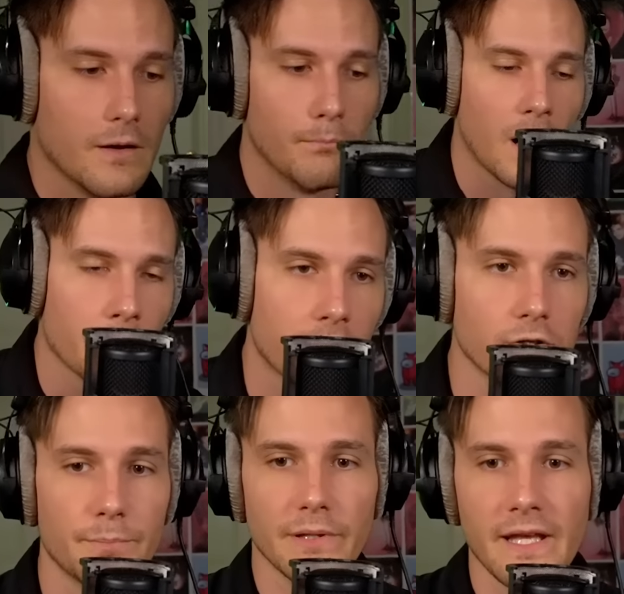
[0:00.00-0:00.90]
Mom
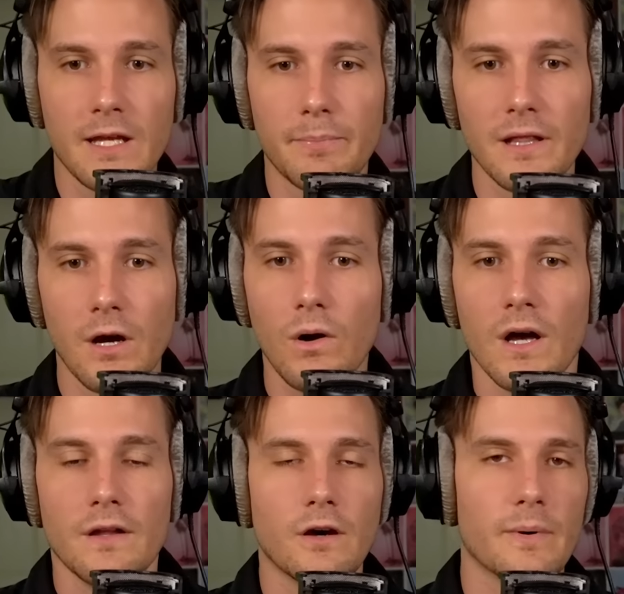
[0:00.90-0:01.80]
group link below.
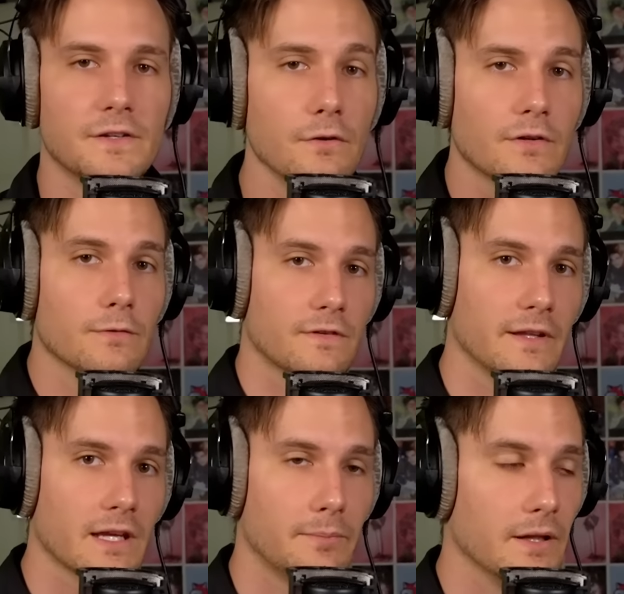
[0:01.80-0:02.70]
No, but YouTube's
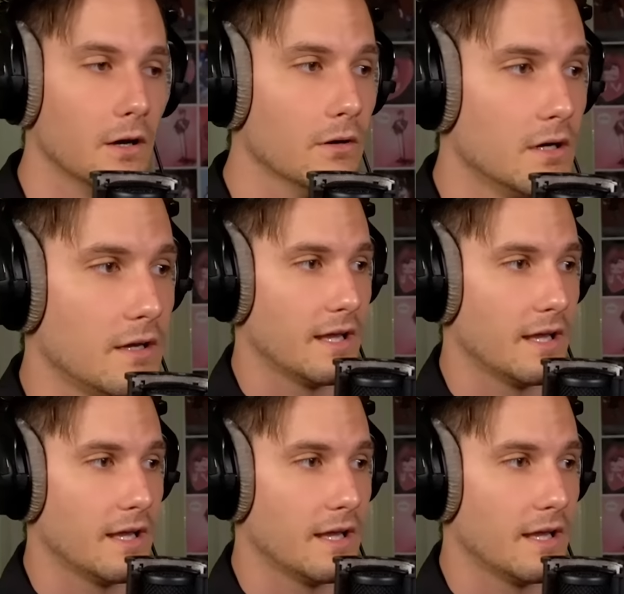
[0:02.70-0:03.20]
link below.